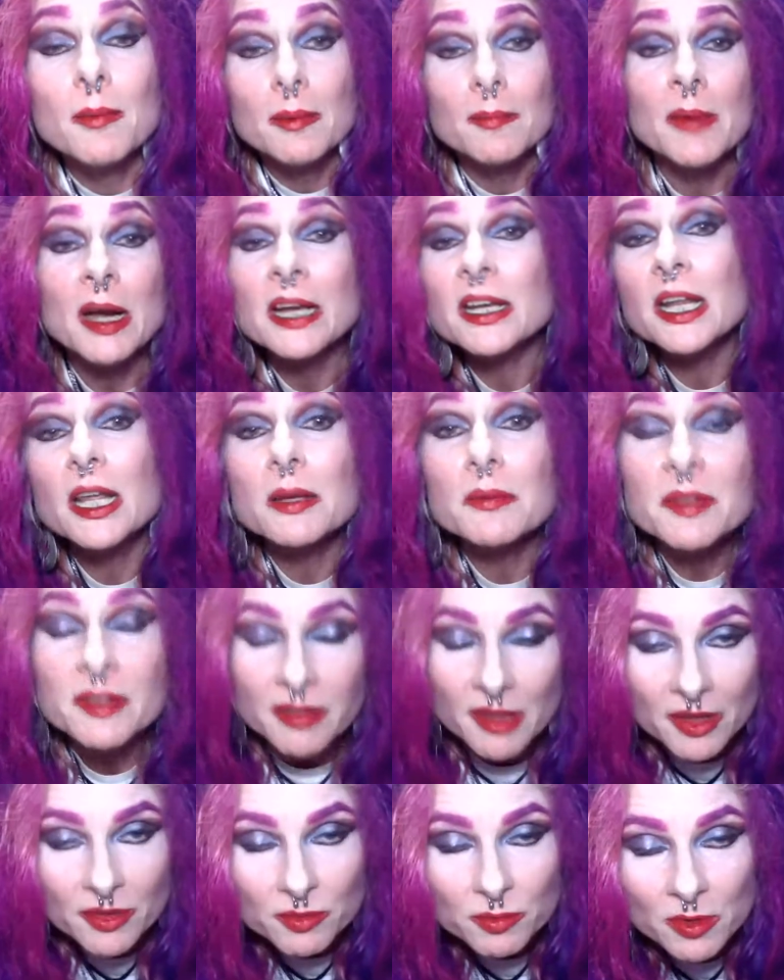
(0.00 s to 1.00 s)
my name is
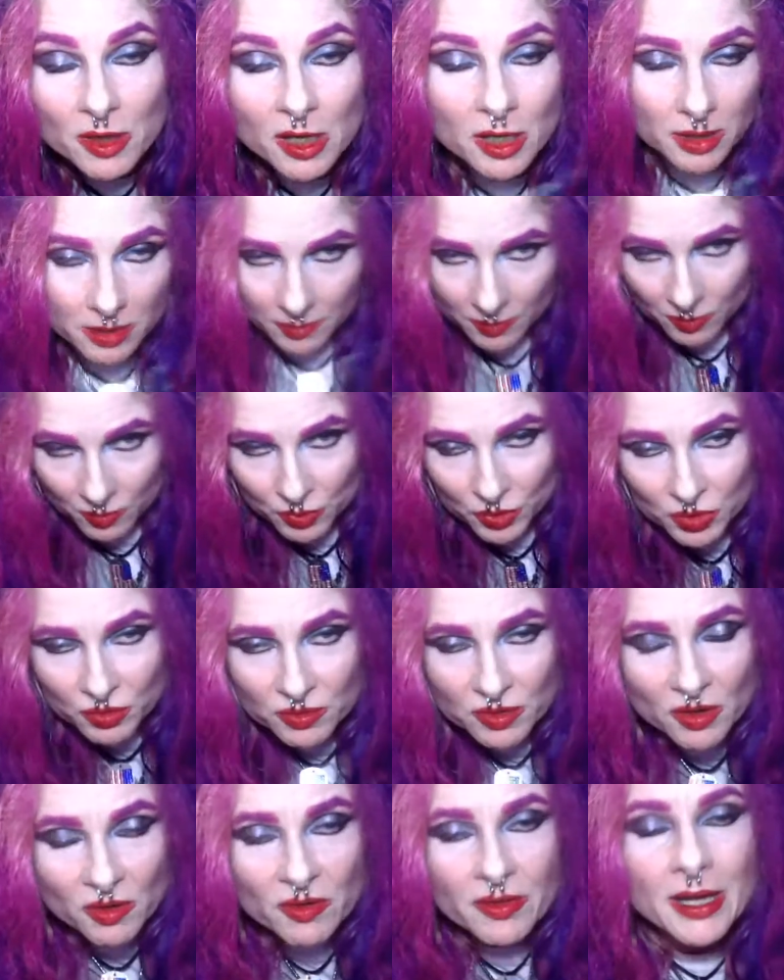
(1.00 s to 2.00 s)
Leathur Rokk. You
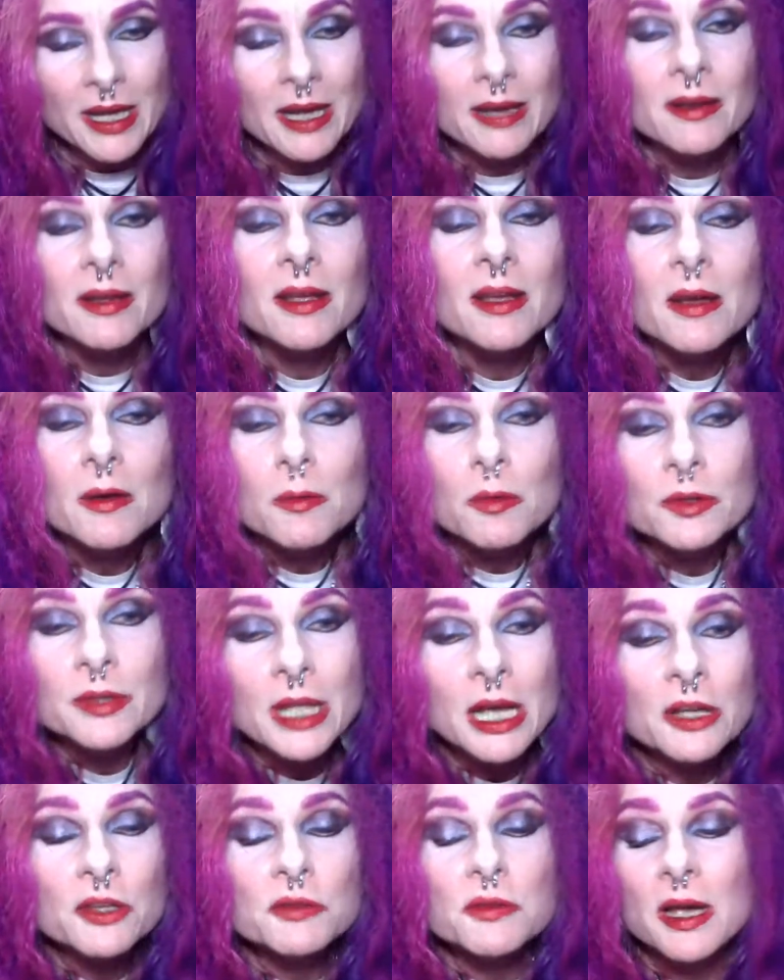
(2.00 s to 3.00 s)
know that. Well,
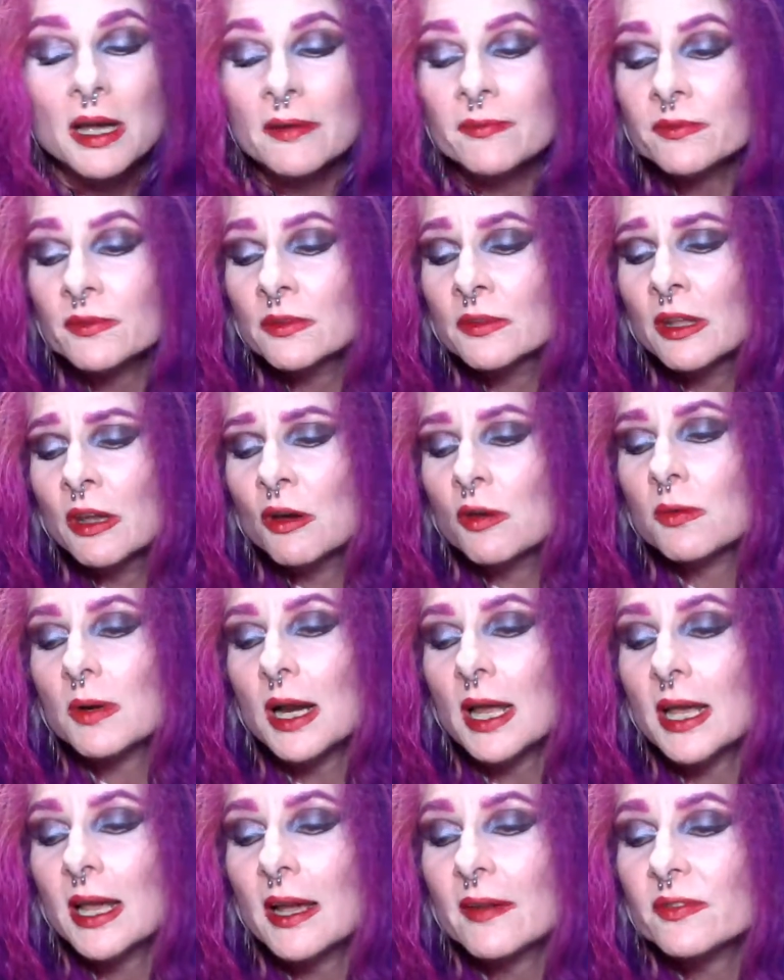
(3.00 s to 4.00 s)
now you have know what
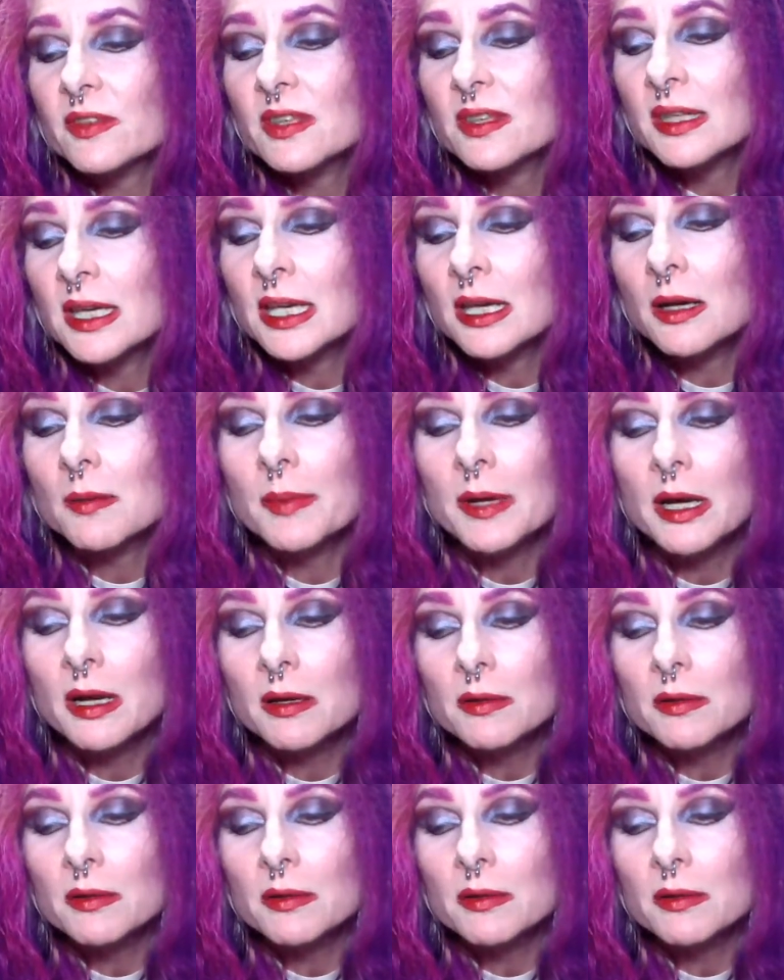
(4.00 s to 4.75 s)
I have to say about